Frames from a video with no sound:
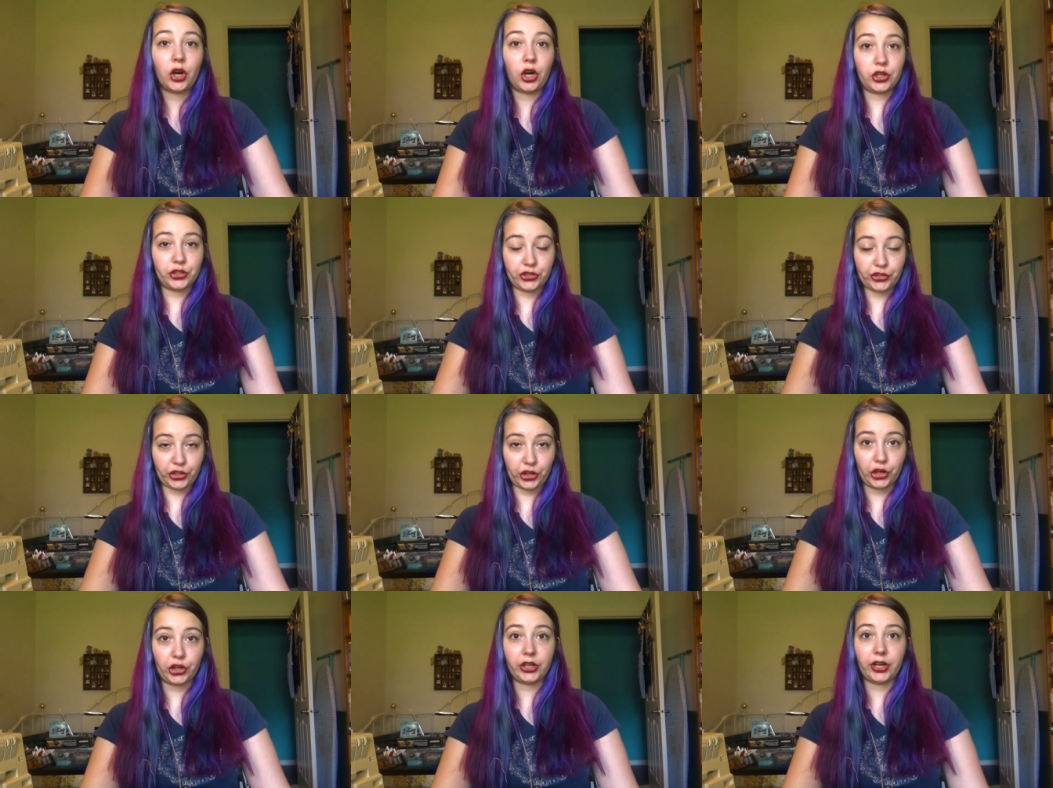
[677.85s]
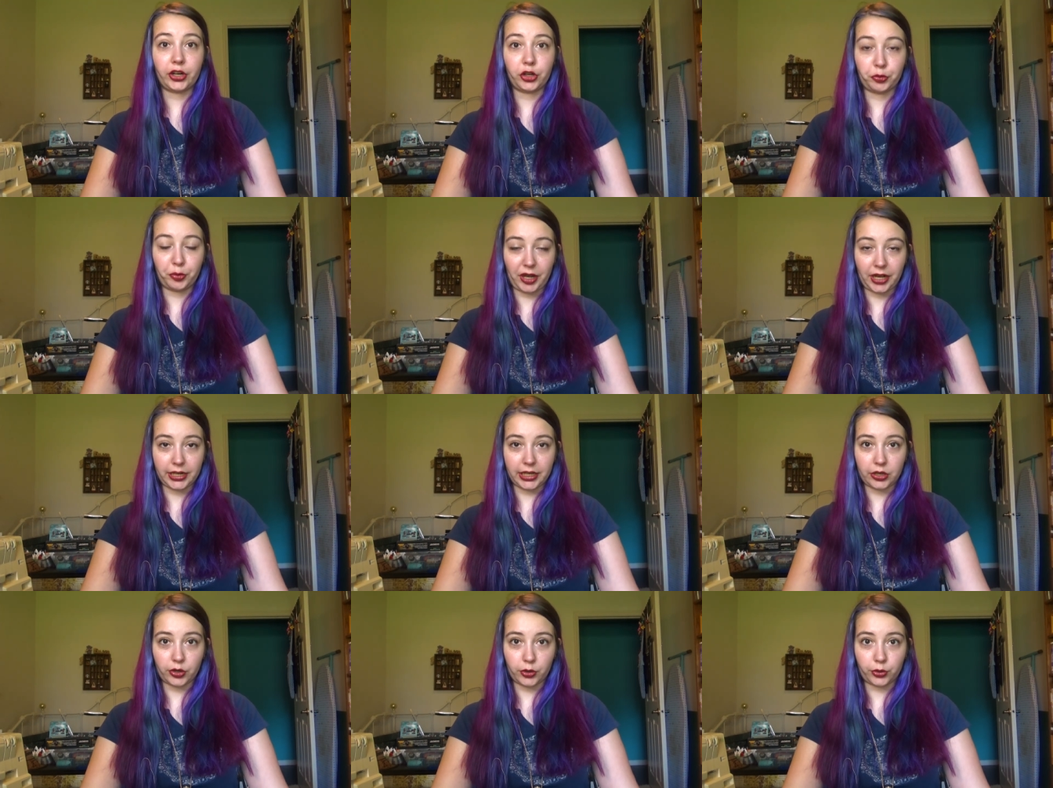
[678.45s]
her skirt and her
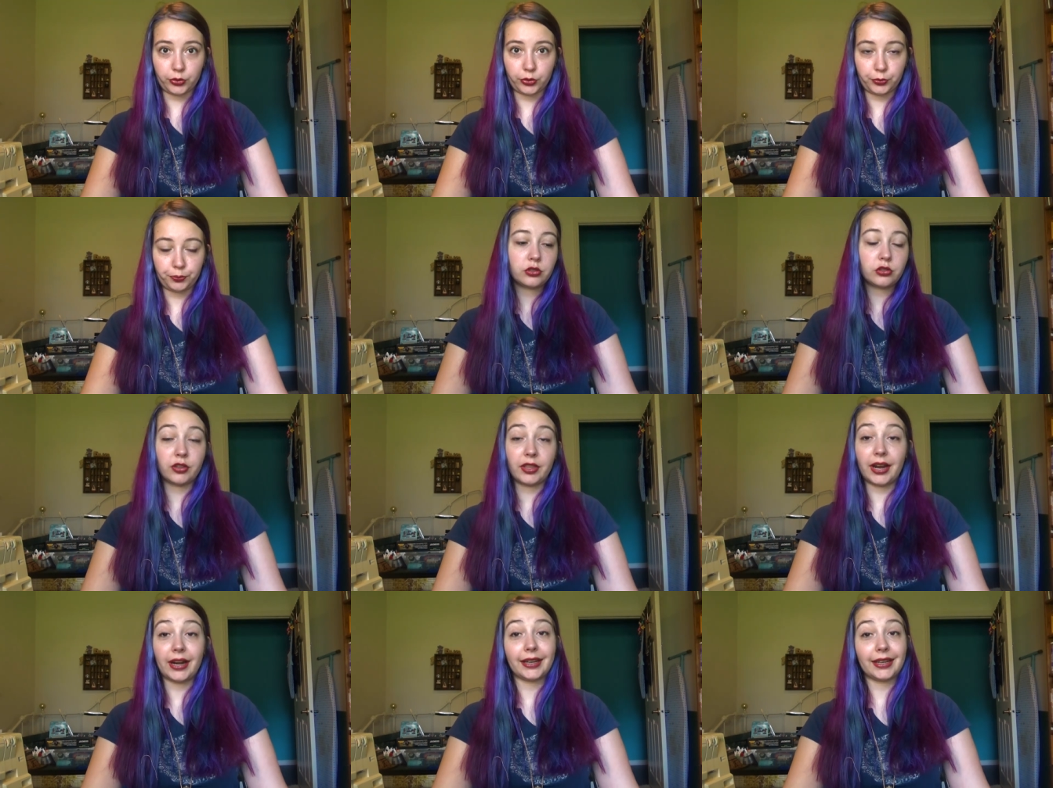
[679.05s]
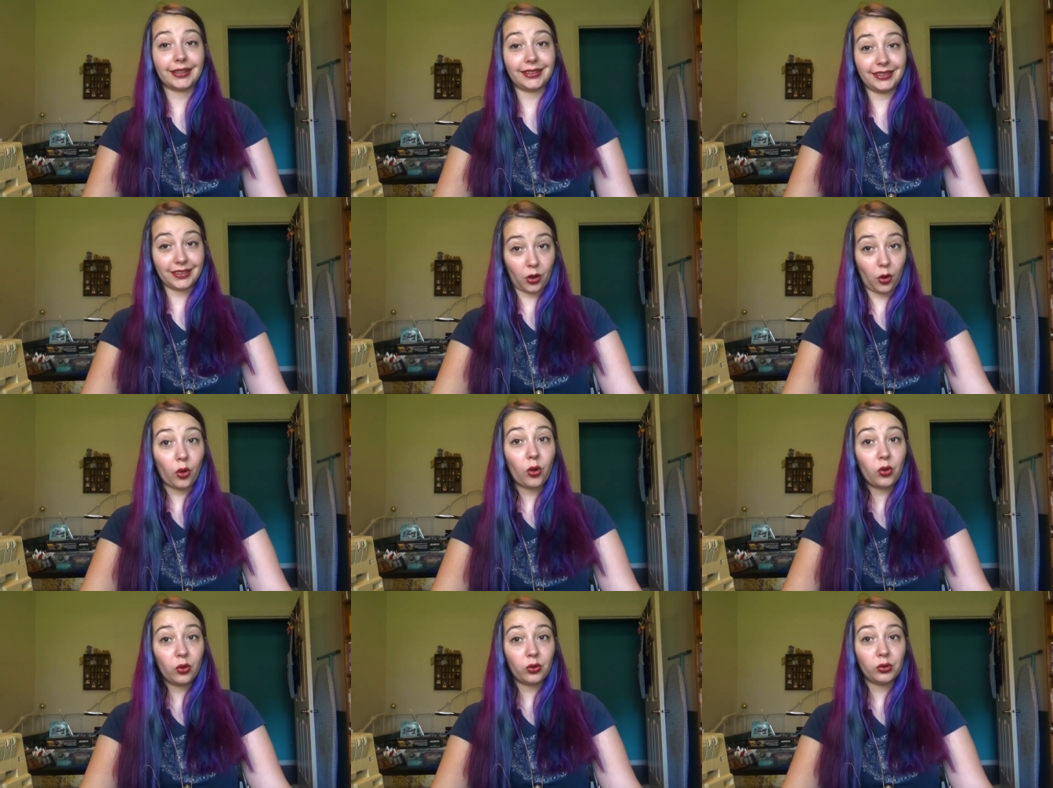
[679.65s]
petticoat so that I can
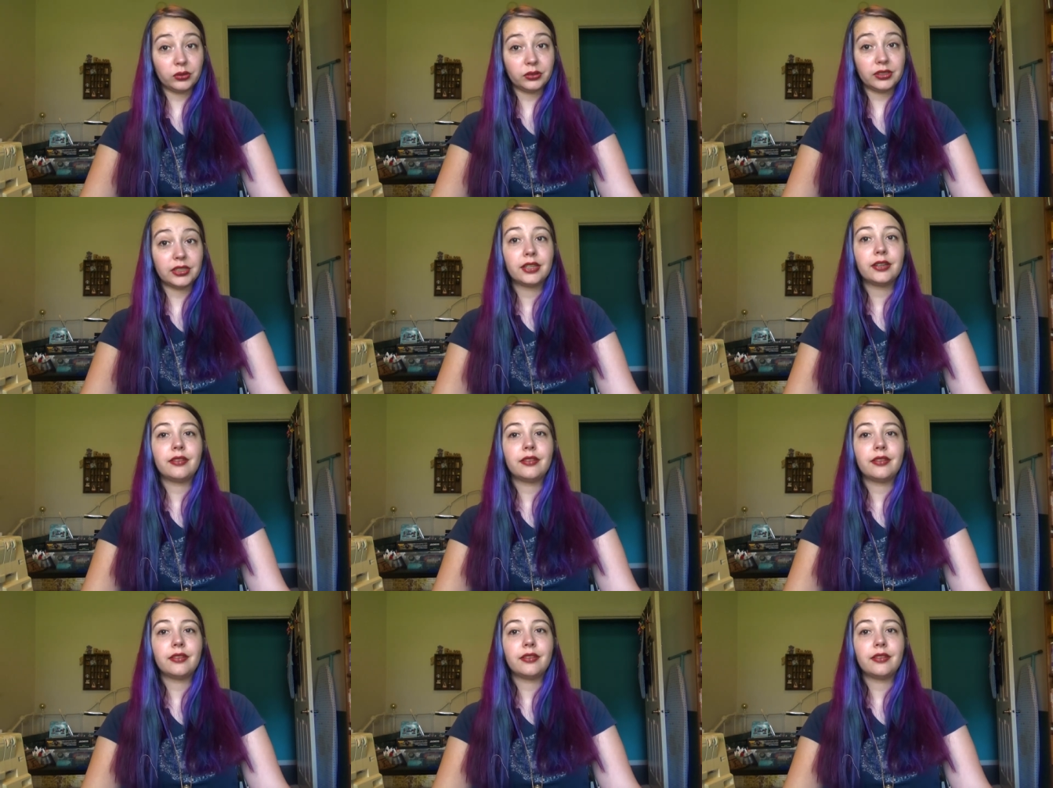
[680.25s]
hold